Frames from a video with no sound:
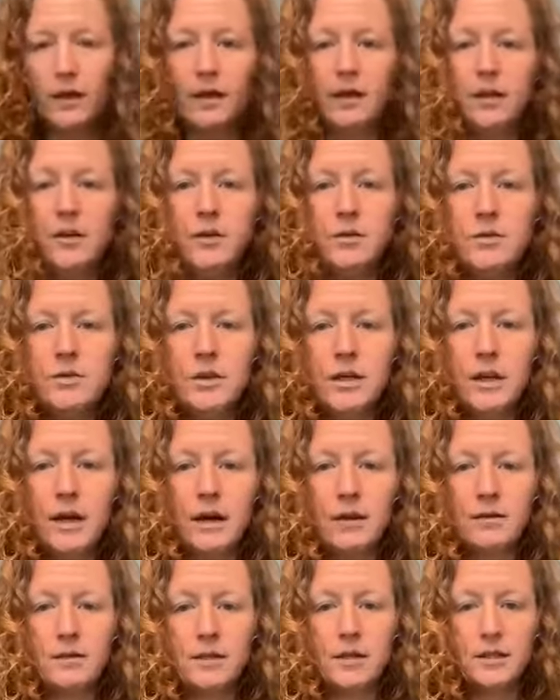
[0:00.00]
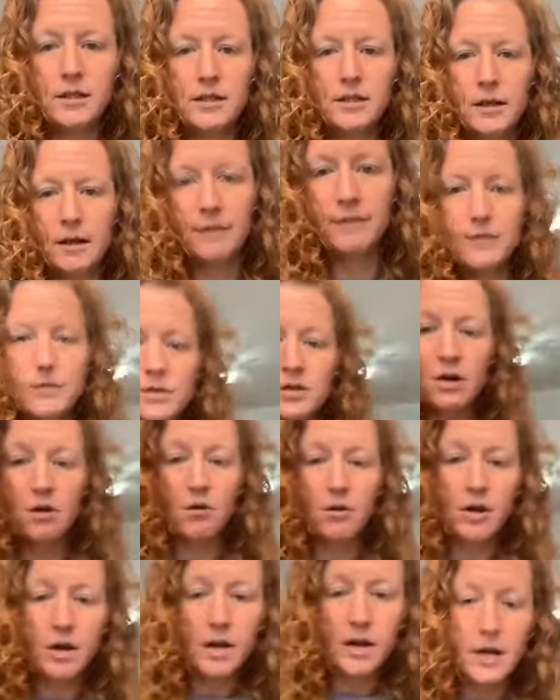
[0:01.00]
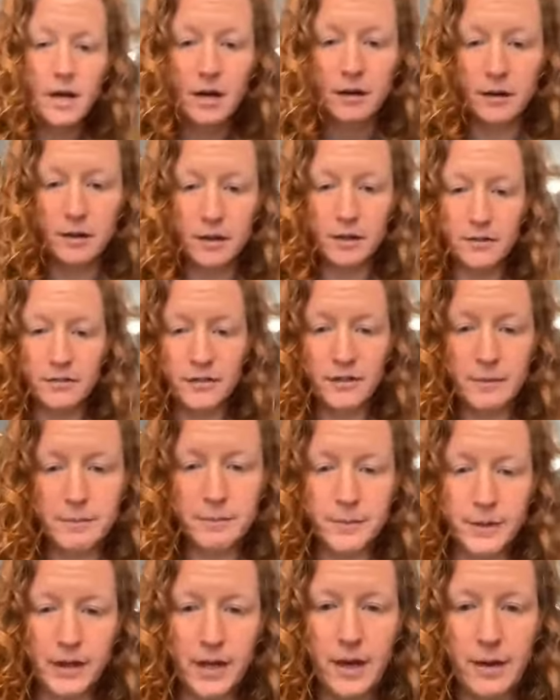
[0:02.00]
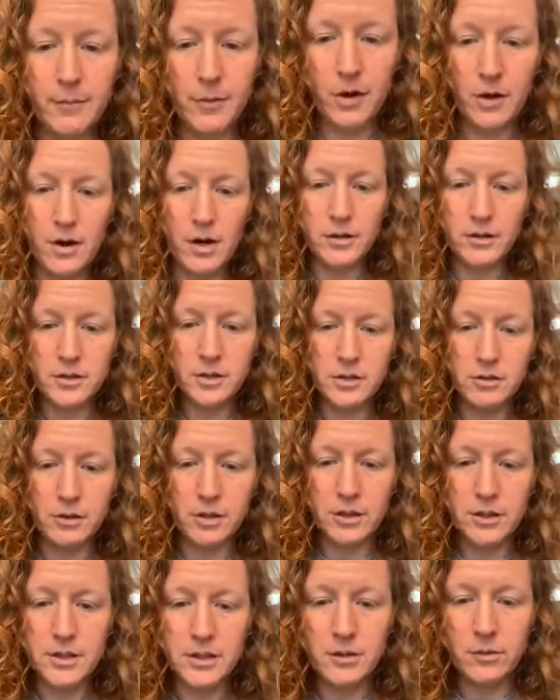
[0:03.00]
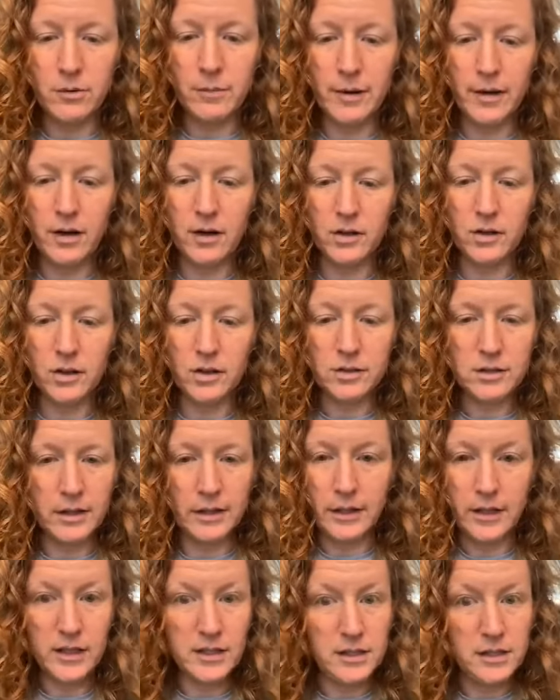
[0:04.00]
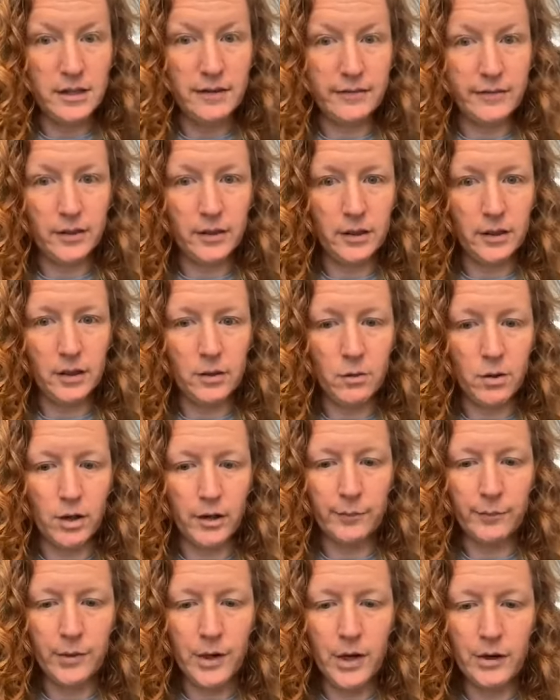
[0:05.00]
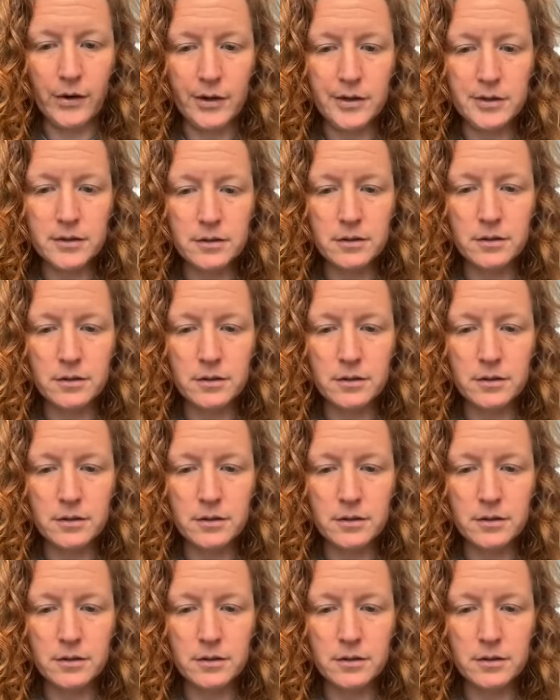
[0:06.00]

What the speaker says: using outside stuff. So I'm gonna flip the camera around so you can see what my art looks like. It's definitely a work in progress.